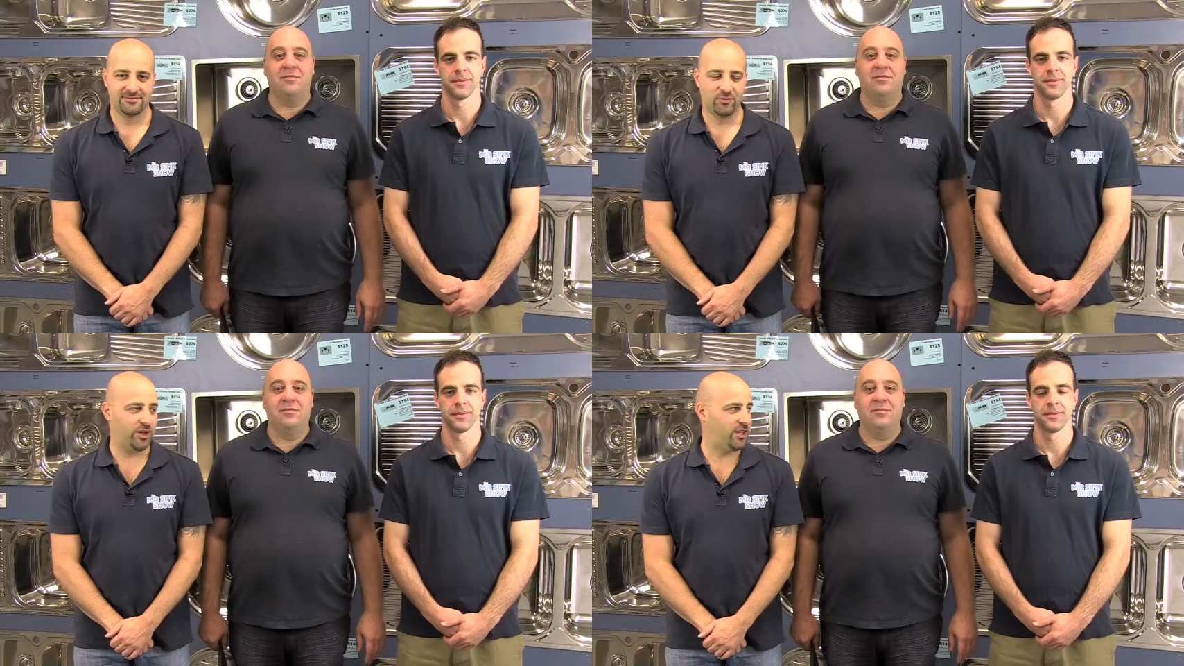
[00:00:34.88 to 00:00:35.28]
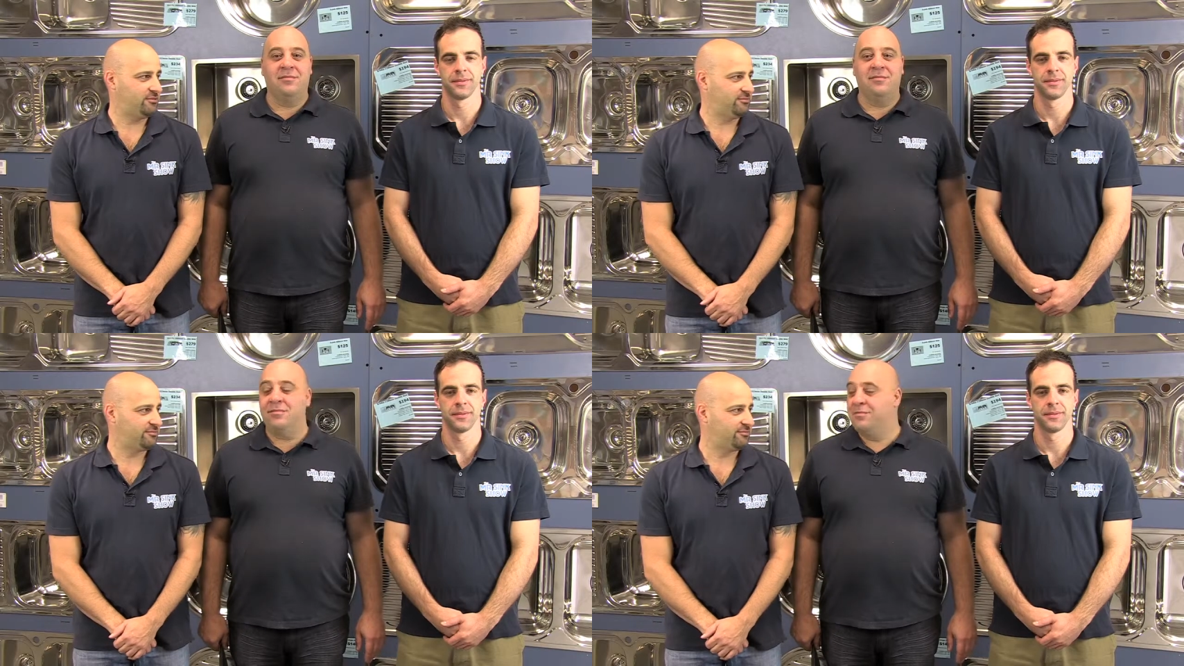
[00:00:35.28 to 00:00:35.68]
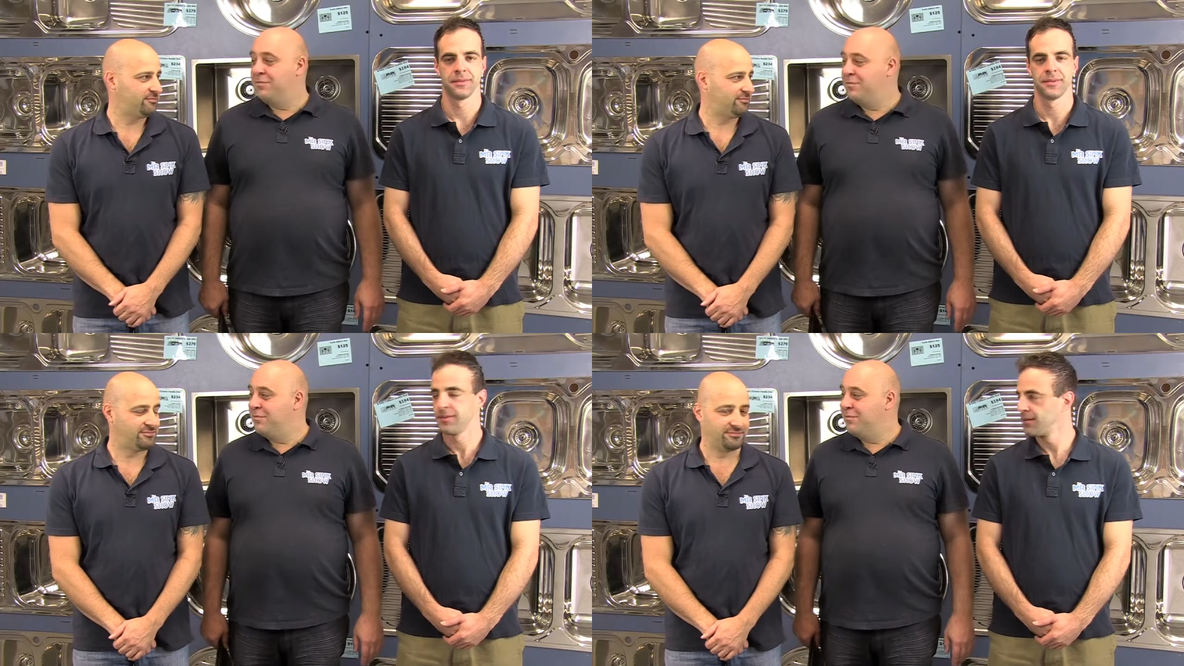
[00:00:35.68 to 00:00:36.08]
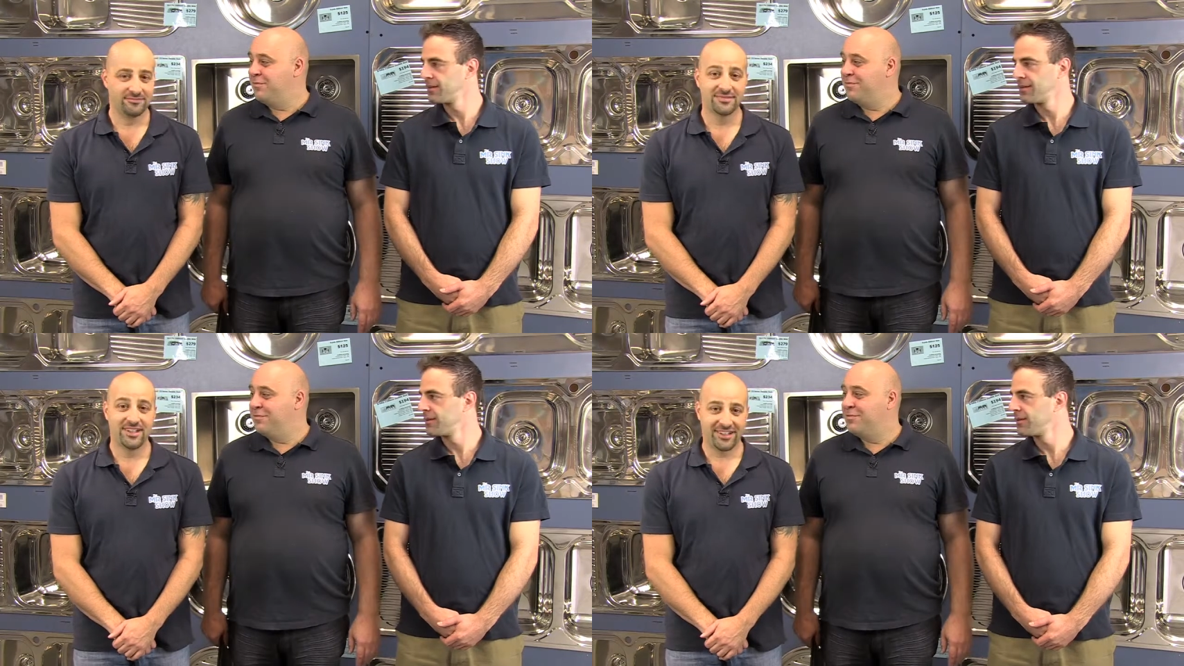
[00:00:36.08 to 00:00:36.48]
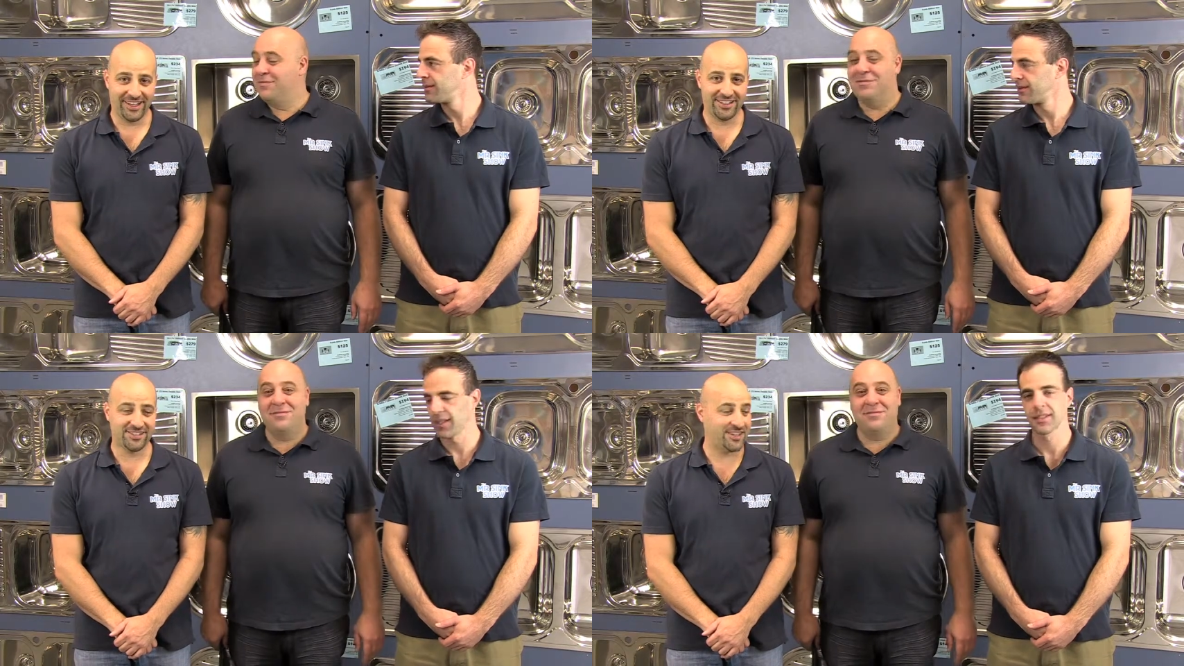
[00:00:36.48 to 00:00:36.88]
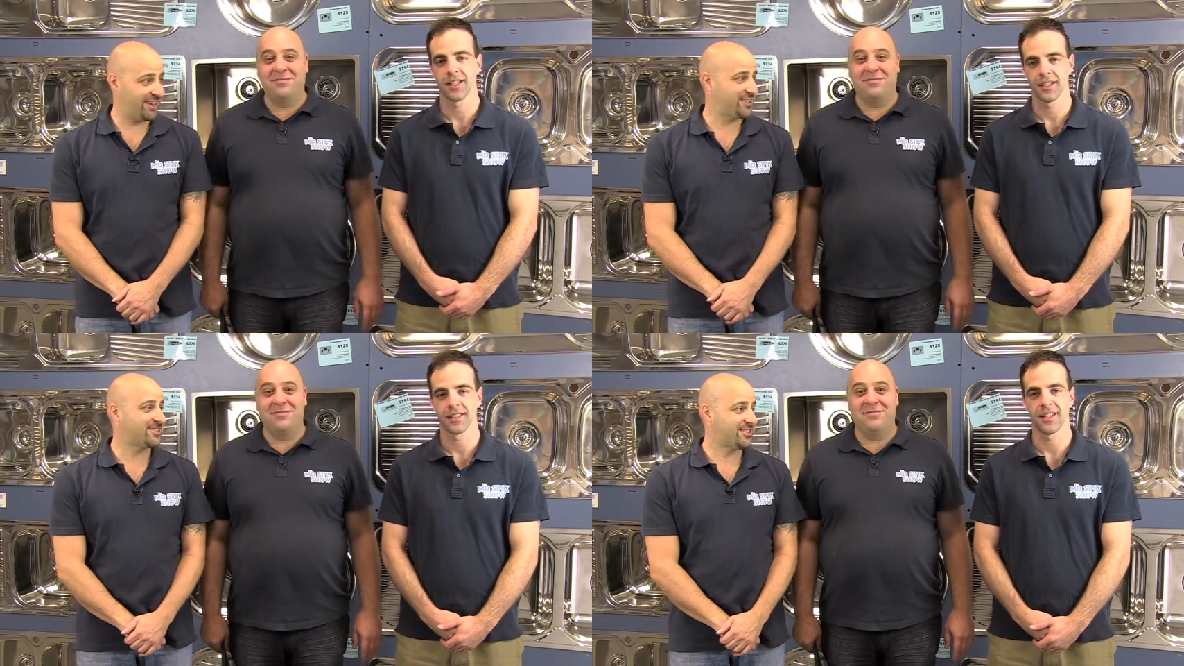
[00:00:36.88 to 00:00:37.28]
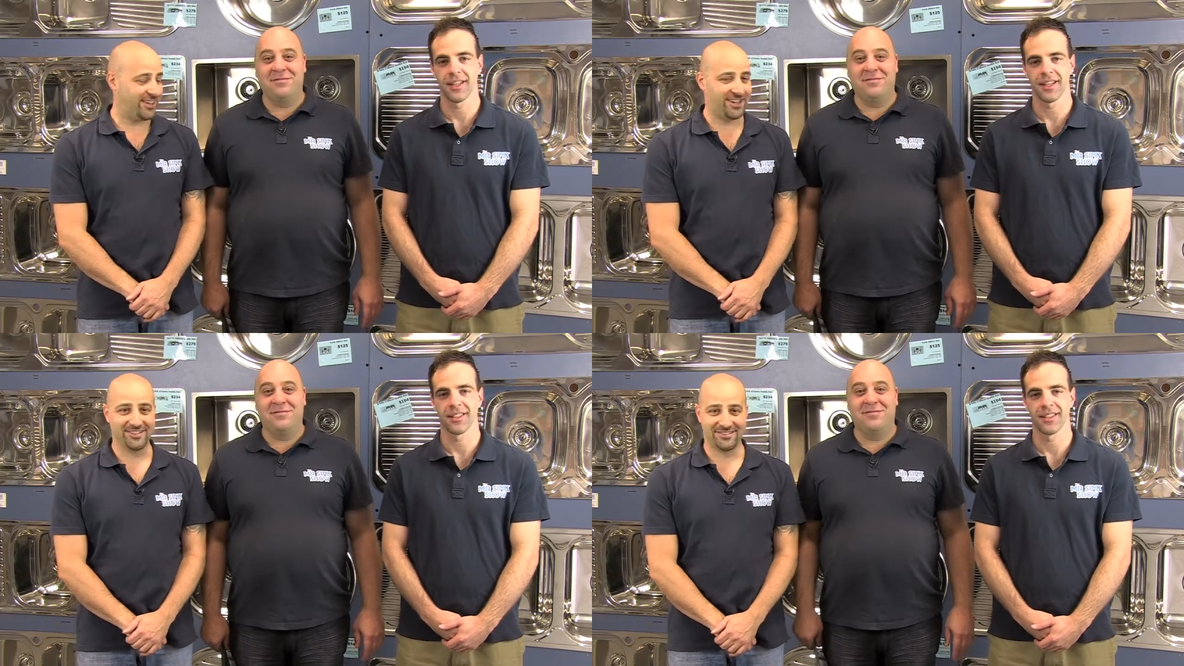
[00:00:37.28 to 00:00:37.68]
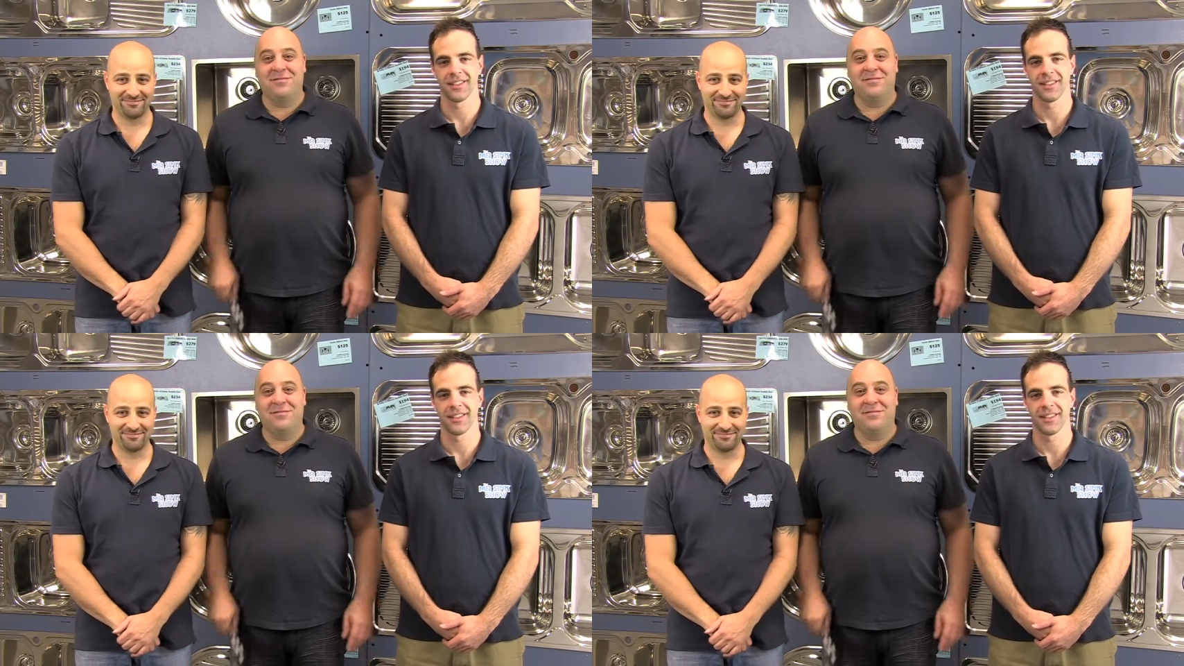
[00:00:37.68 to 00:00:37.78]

Speaker 1: well, let's, let's get, get, started.